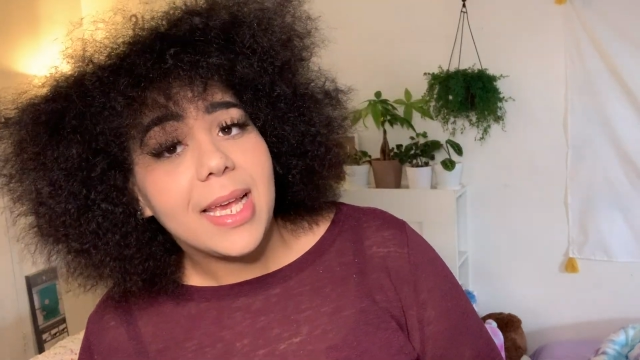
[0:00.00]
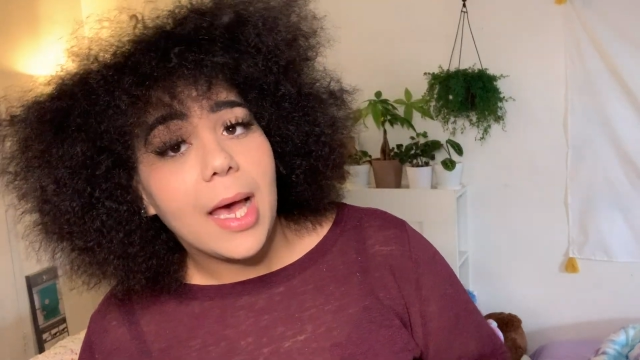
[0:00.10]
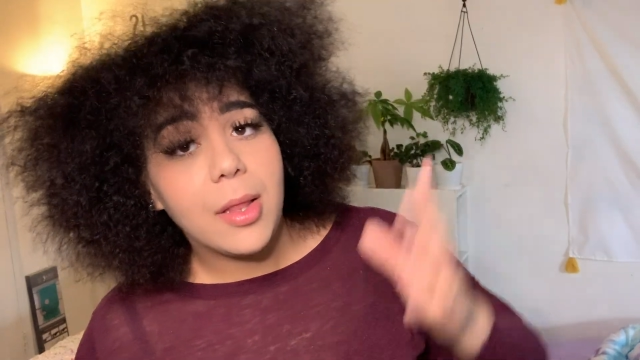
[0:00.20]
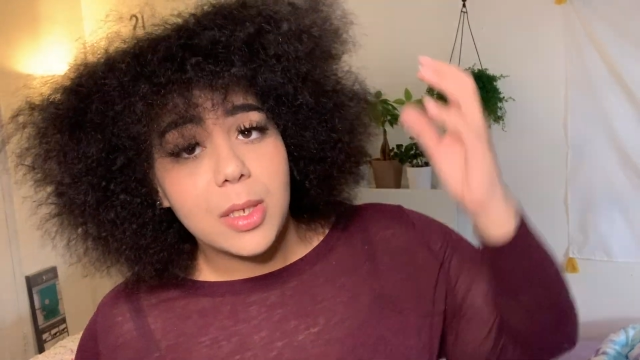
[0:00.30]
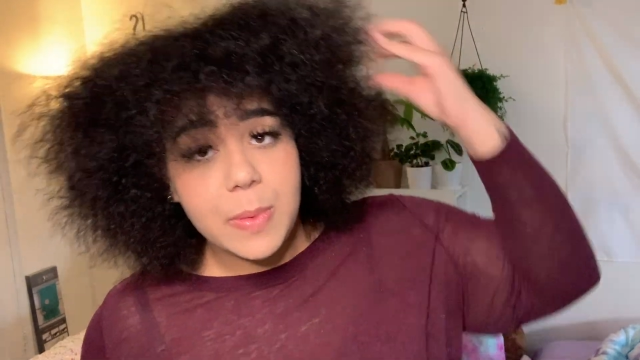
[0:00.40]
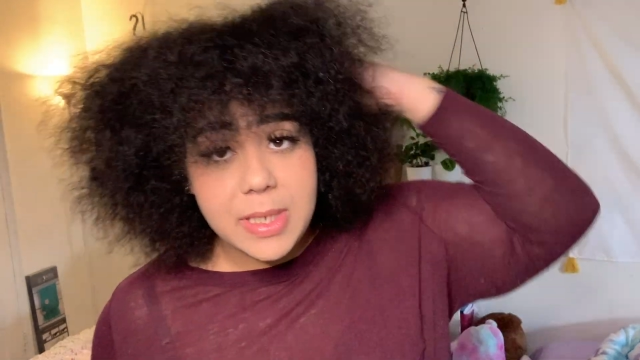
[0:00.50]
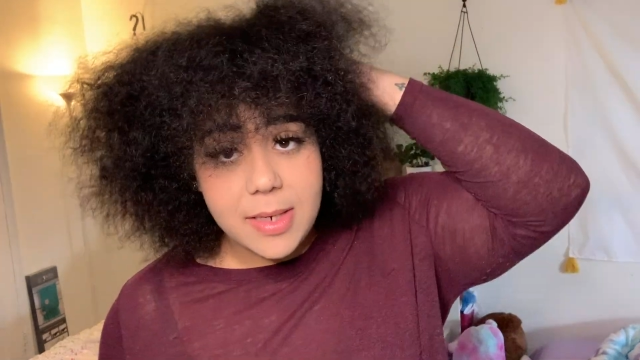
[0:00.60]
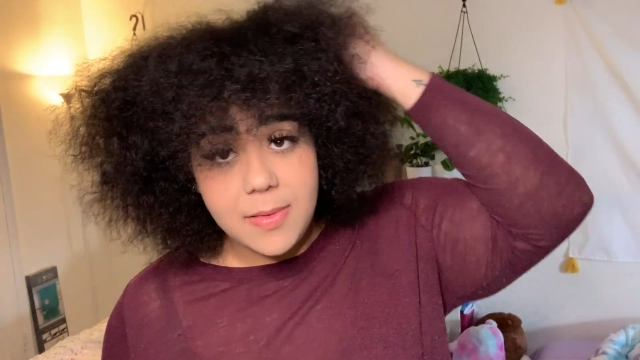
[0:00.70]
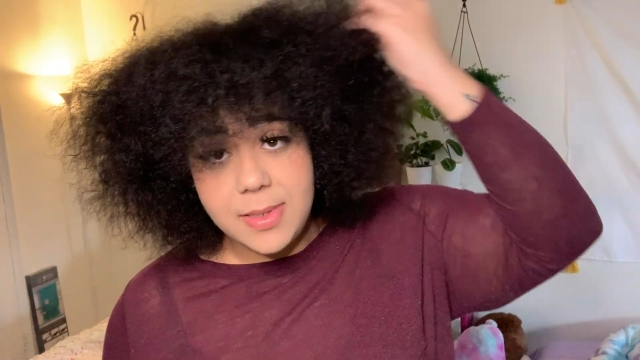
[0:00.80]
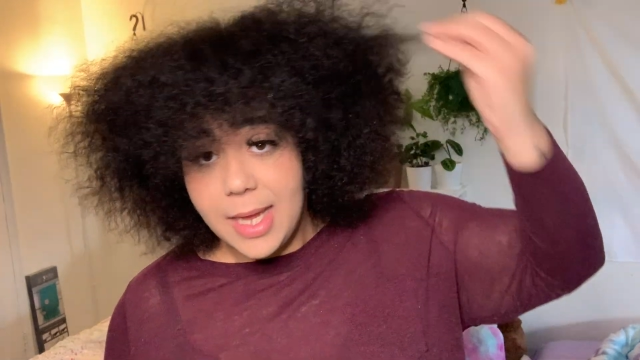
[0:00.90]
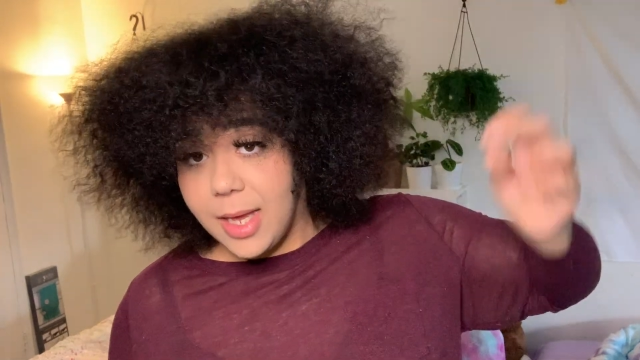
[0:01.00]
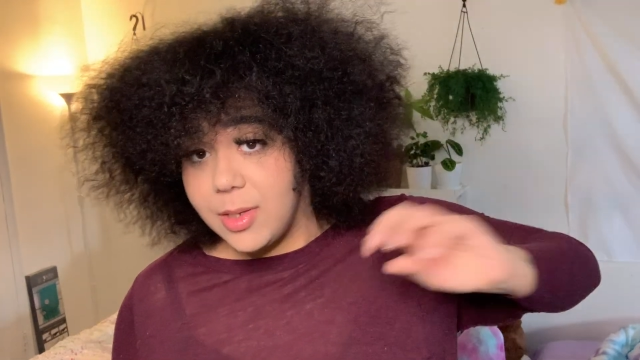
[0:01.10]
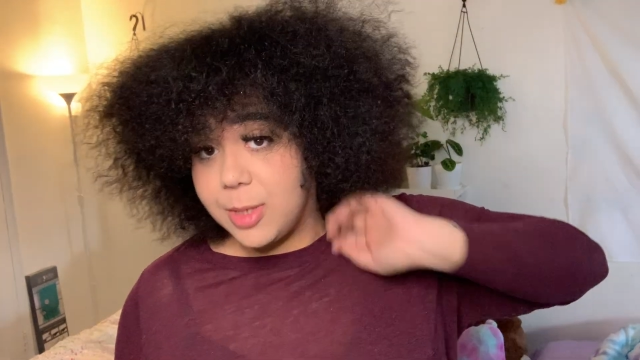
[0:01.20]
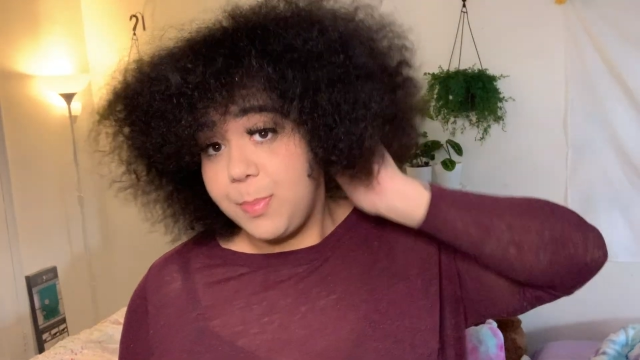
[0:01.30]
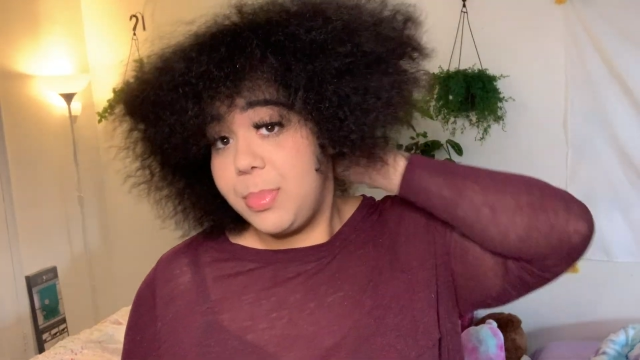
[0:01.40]
out those protective
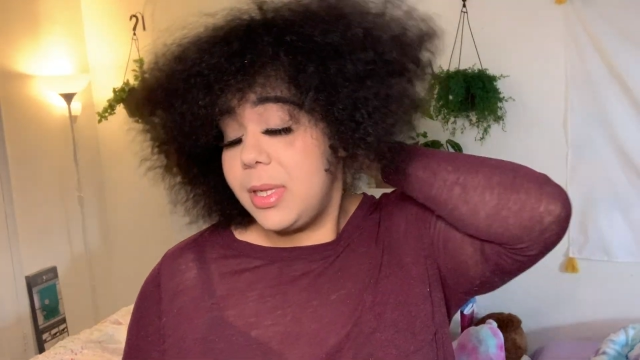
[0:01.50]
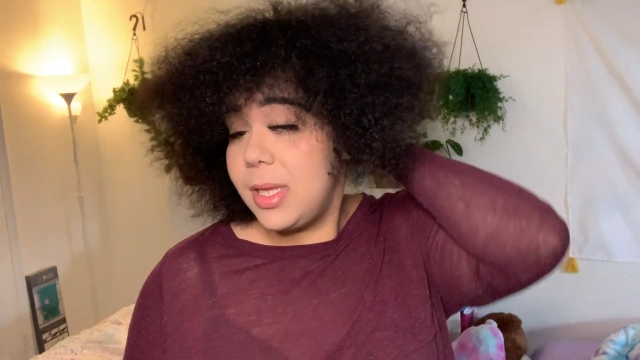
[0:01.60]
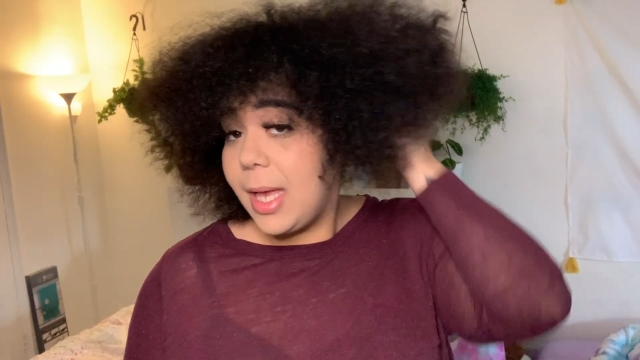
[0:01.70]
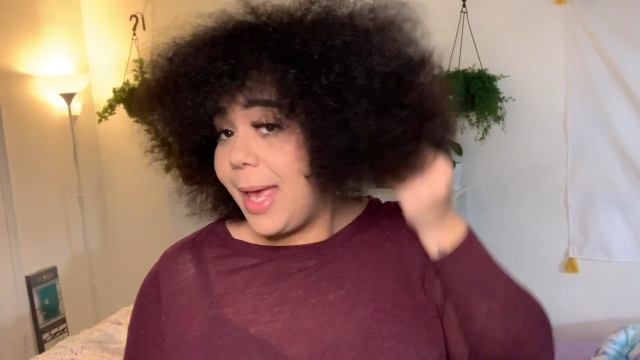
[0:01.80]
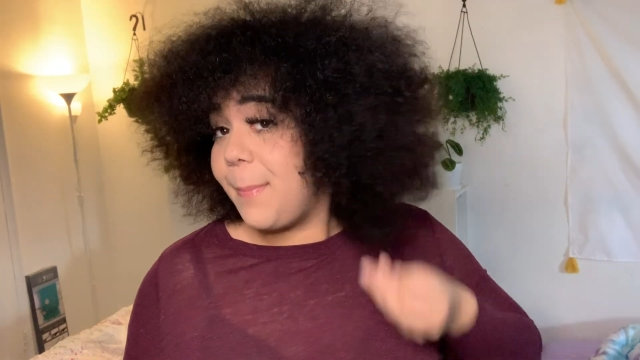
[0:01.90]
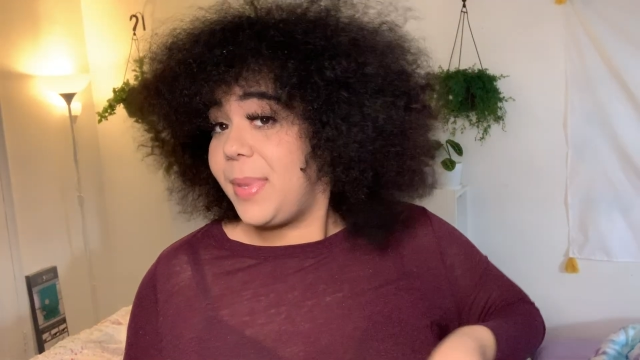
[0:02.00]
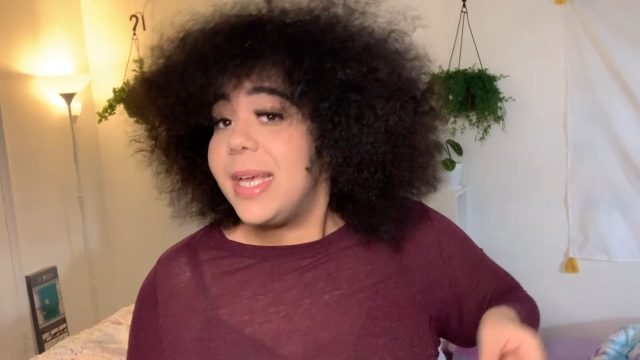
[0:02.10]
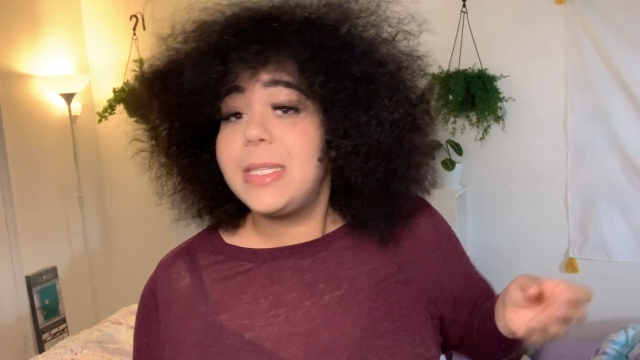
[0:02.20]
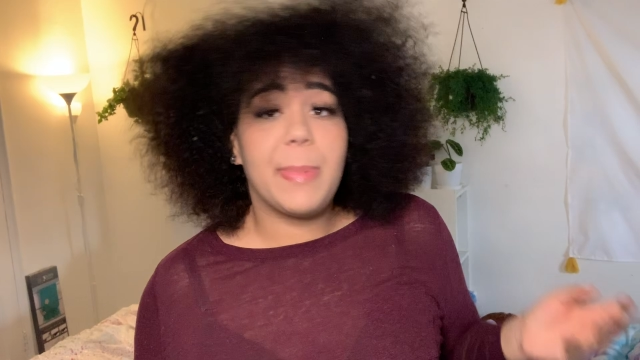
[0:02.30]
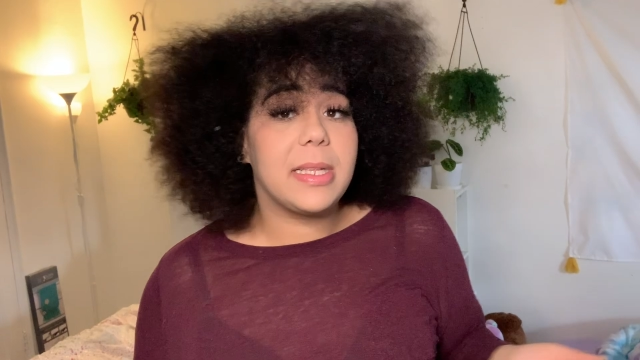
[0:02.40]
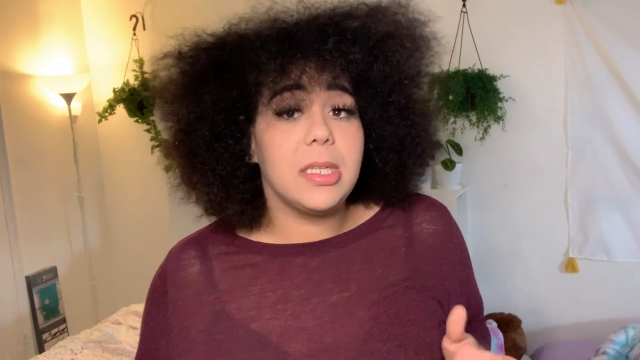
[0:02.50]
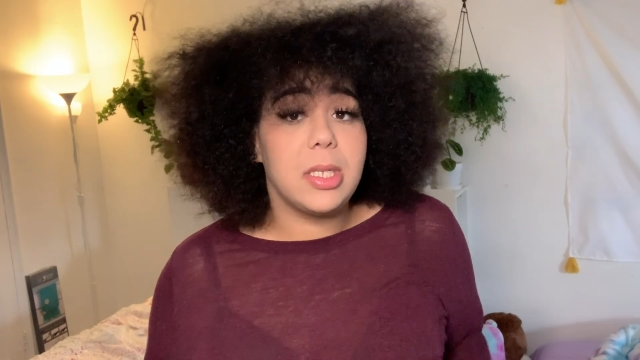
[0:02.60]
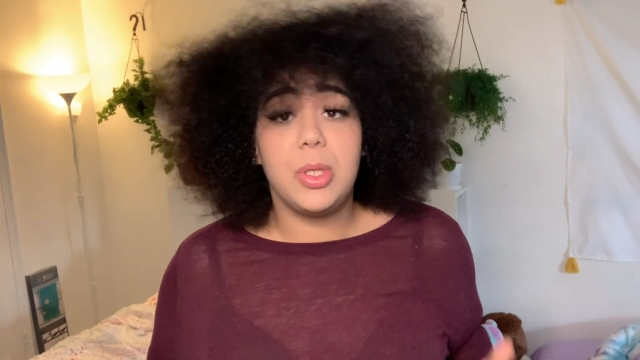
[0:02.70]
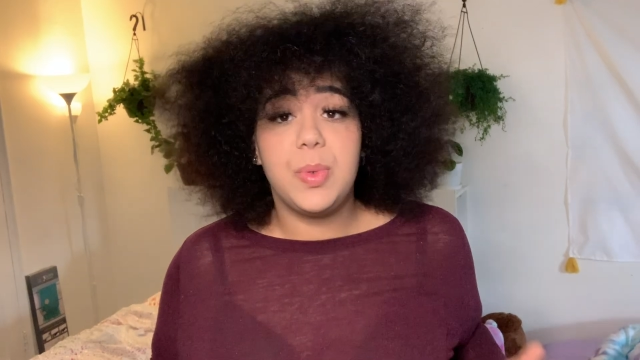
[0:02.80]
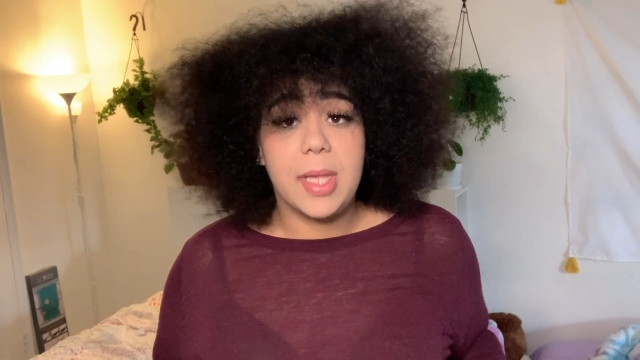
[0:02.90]
styles, be expected
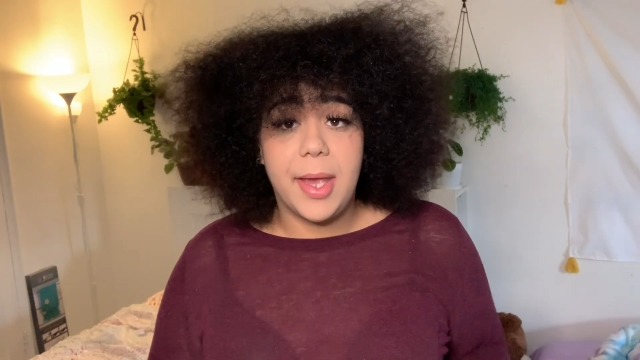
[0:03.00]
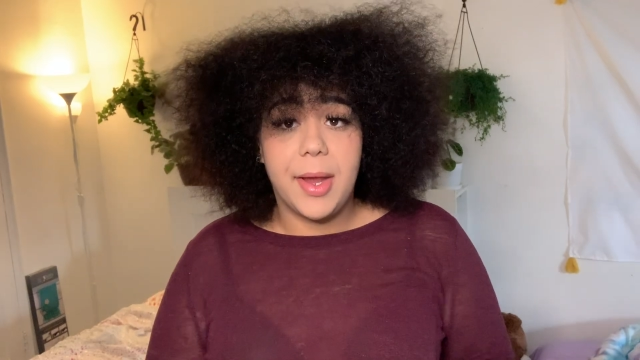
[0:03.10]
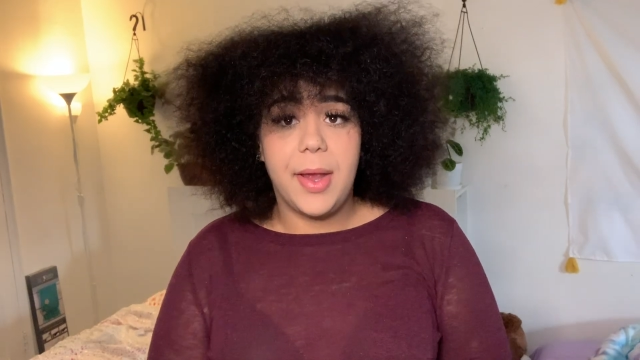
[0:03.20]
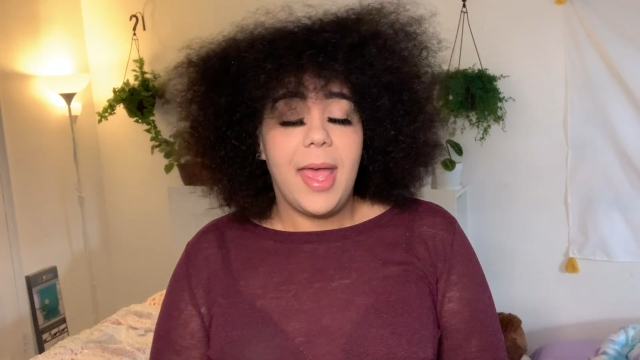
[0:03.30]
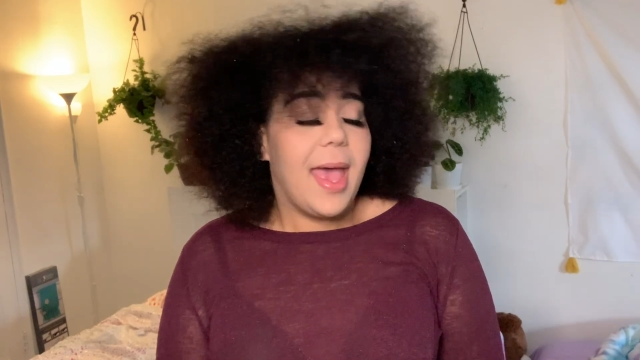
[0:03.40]
to lose hair.